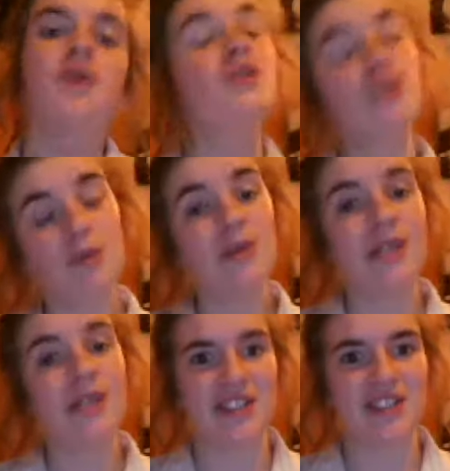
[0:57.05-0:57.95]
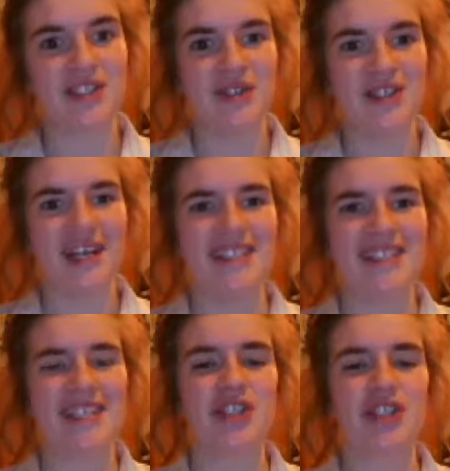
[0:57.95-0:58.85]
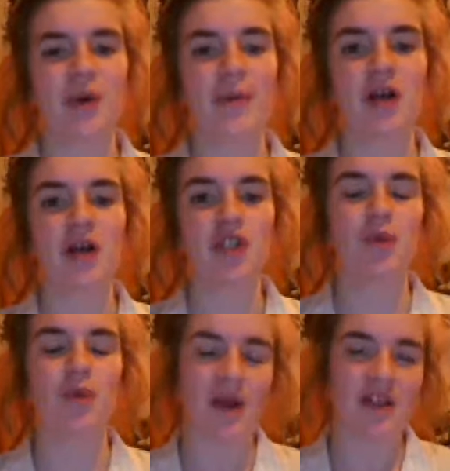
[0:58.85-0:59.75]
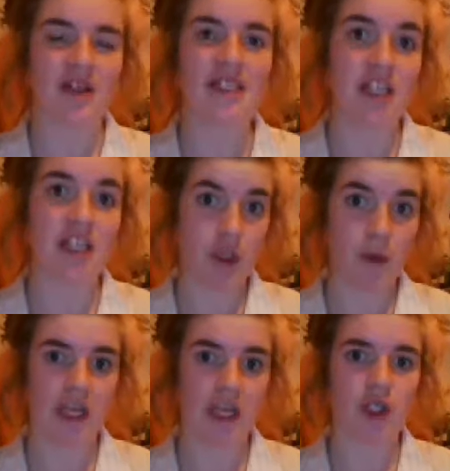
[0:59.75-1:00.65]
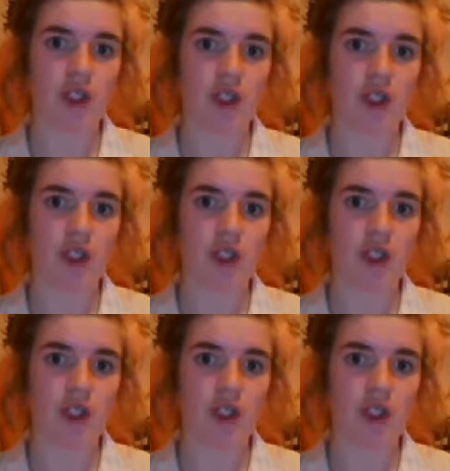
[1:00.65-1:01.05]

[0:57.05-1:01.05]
Supernatural is a show about two brothers in their 20s who.